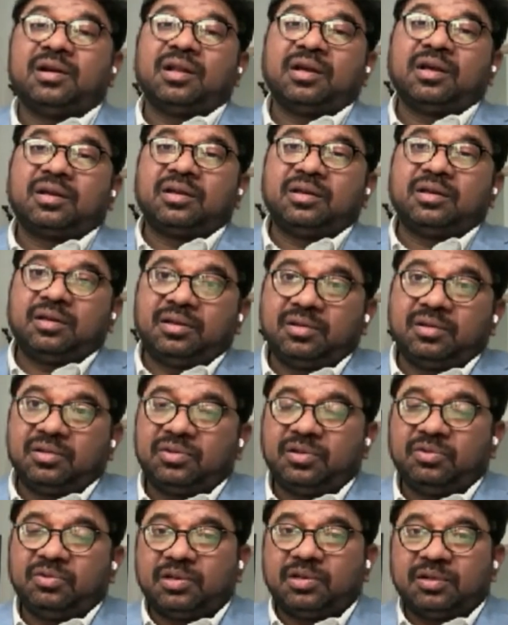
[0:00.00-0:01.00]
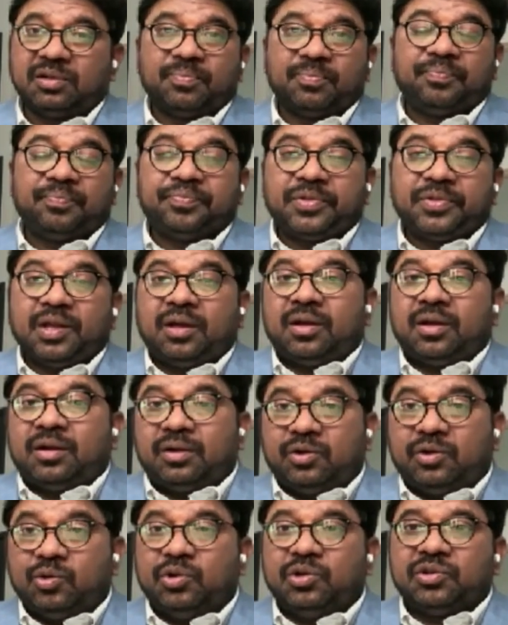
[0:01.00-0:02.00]
Like he's even
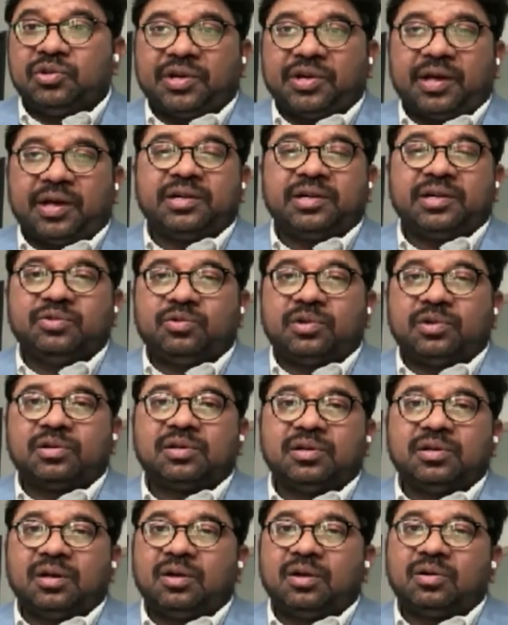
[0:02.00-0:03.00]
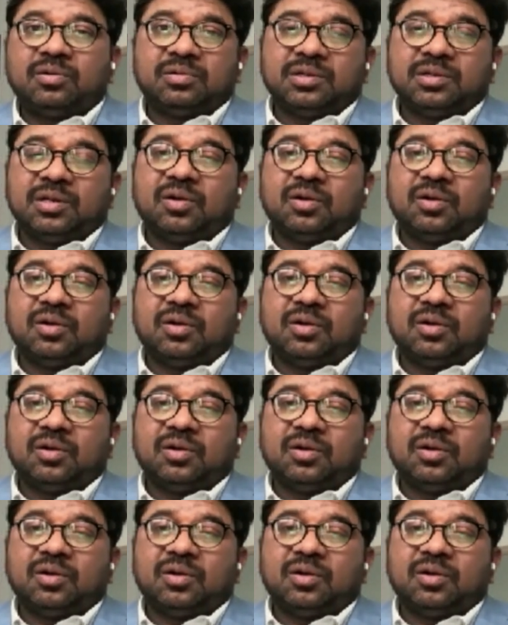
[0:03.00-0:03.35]
doing charity work now.